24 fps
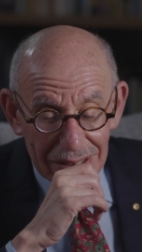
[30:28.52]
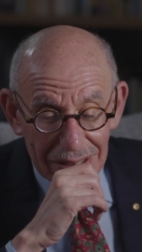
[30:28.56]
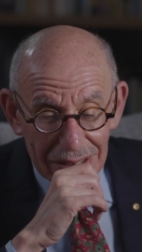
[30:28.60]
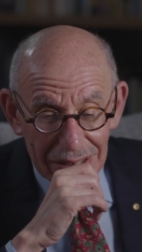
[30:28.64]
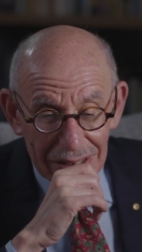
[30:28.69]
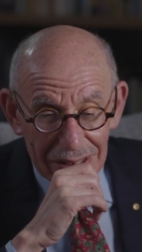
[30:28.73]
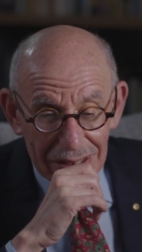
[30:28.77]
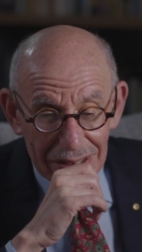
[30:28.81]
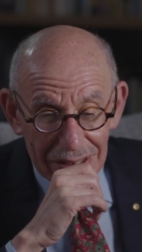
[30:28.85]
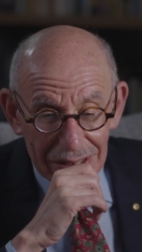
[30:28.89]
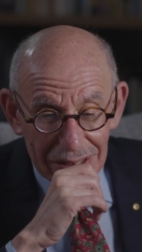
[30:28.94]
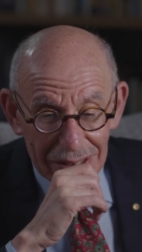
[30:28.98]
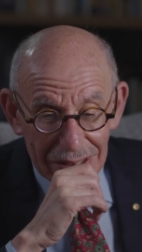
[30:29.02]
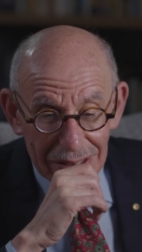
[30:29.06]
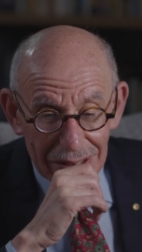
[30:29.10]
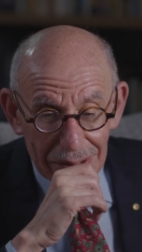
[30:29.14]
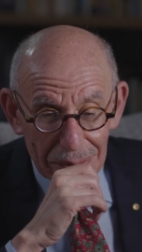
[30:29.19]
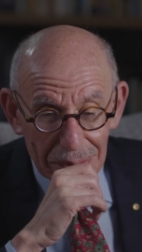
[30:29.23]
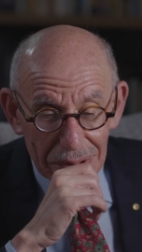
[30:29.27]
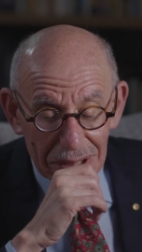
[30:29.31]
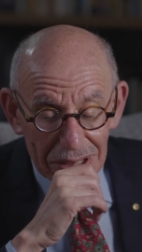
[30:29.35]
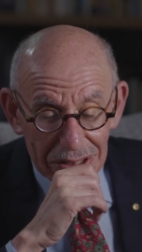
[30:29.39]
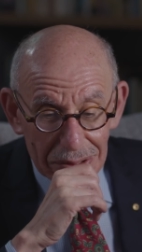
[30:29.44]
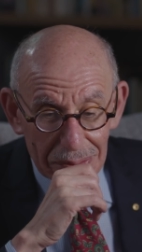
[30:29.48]

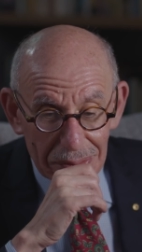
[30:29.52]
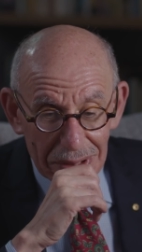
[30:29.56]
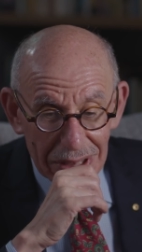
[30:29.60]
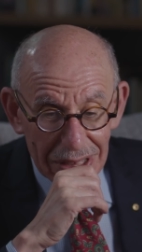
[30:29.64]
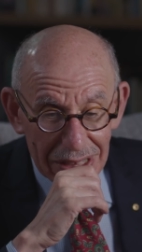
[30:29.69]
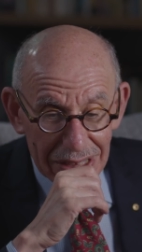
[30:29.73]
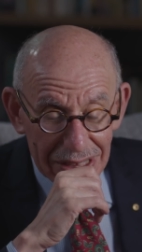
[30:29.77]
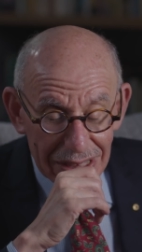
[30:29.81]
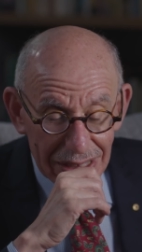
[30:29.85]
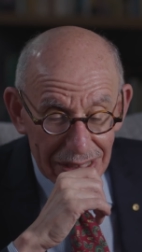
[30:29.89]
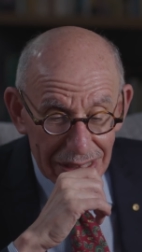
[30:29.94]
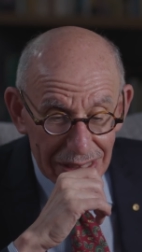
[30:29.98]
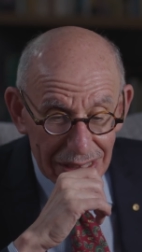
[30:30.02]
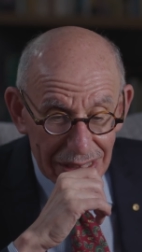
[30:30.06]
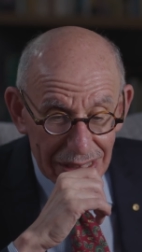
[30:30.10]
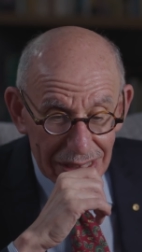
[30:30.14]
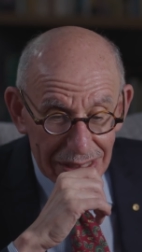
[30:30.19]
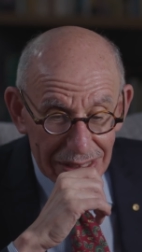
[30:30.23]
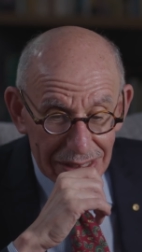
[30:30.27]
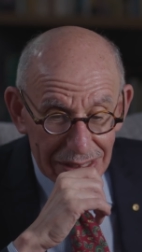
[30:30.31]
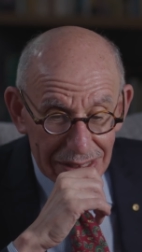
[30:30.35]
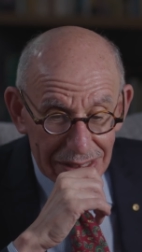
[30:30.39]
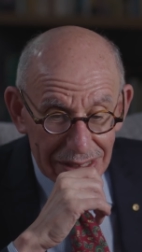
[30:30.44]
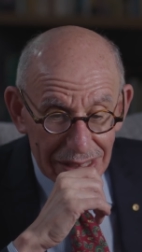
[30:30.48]
the possibility
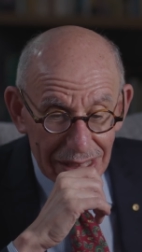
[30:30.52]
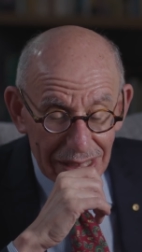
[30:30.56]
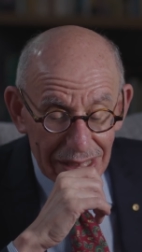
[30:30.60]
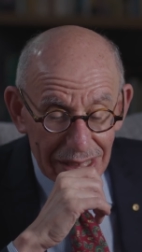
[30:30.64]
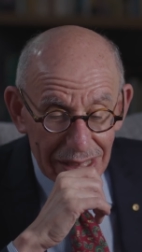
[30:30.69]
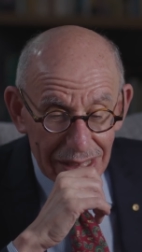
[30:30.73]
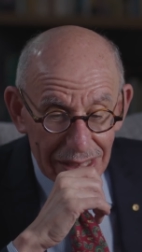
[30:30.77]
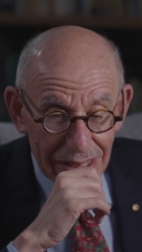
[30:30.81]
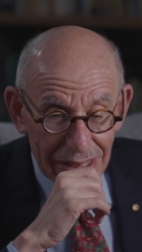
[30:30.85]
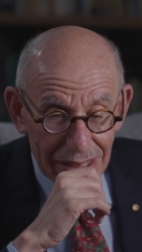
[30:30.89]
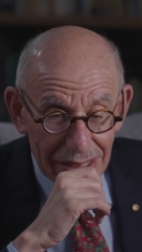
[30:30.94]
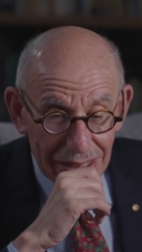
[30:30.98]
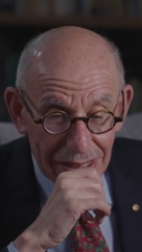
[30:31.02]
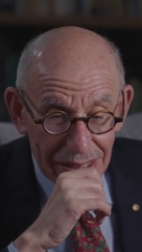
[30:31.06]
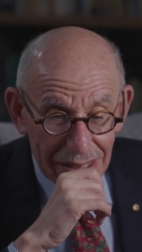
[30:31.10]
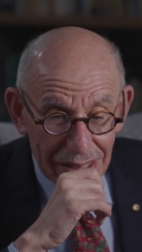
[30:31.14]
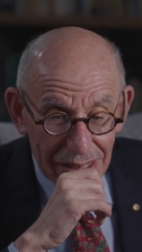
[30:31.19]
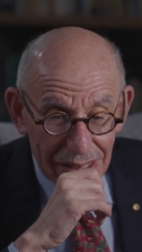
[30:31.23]
that saying,